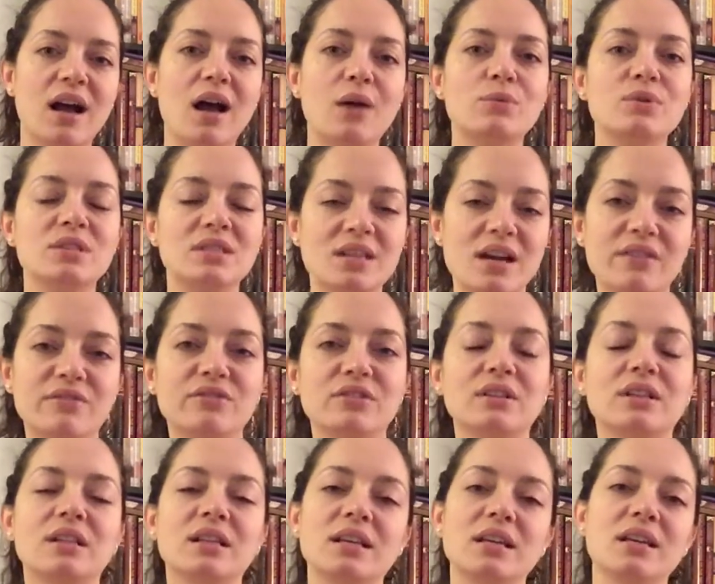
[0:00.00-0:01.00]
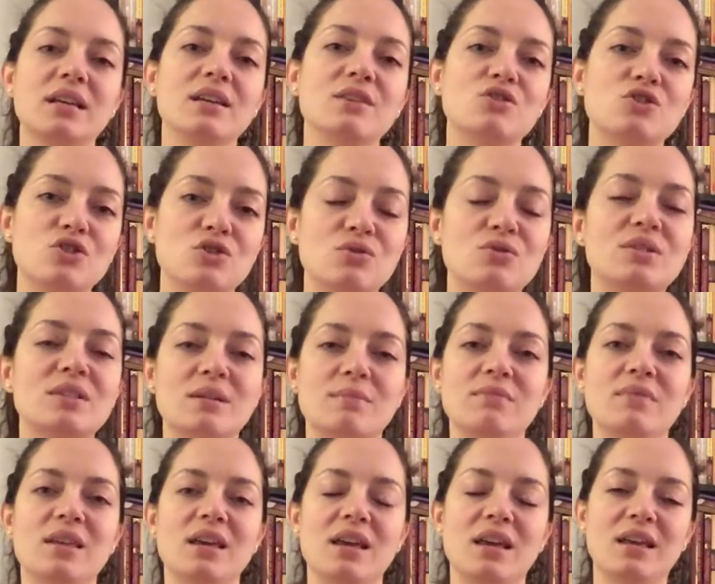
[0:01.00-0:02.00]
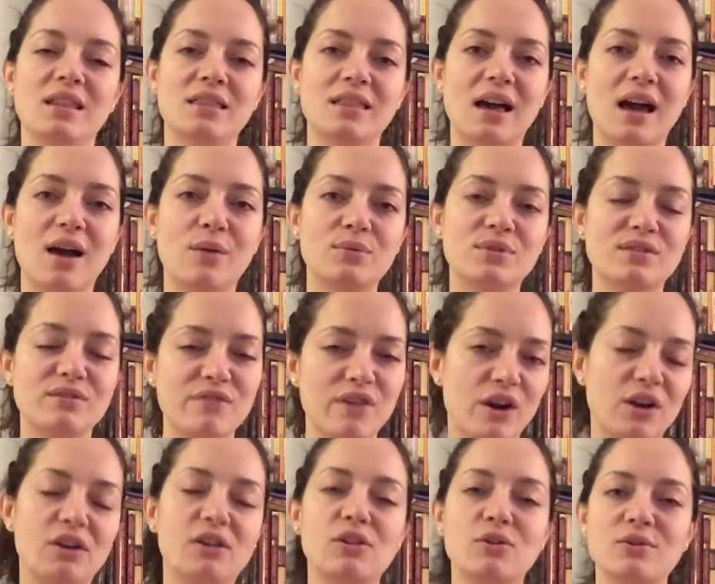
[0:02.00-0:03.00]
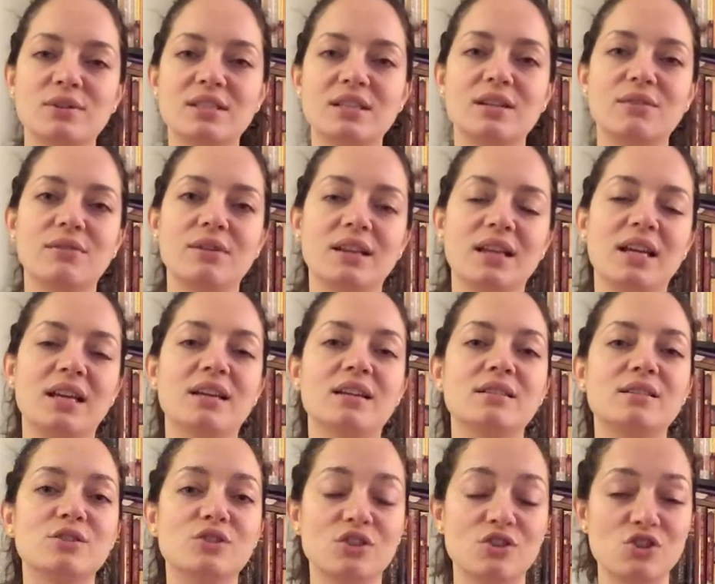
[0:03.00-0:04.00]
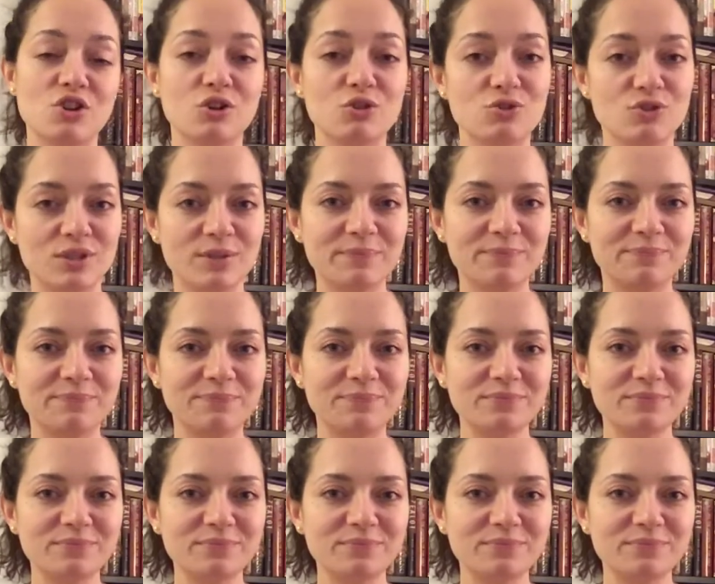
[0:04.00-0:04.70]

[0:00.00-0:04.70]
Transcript: I would definitely choose something that was very closely related to children.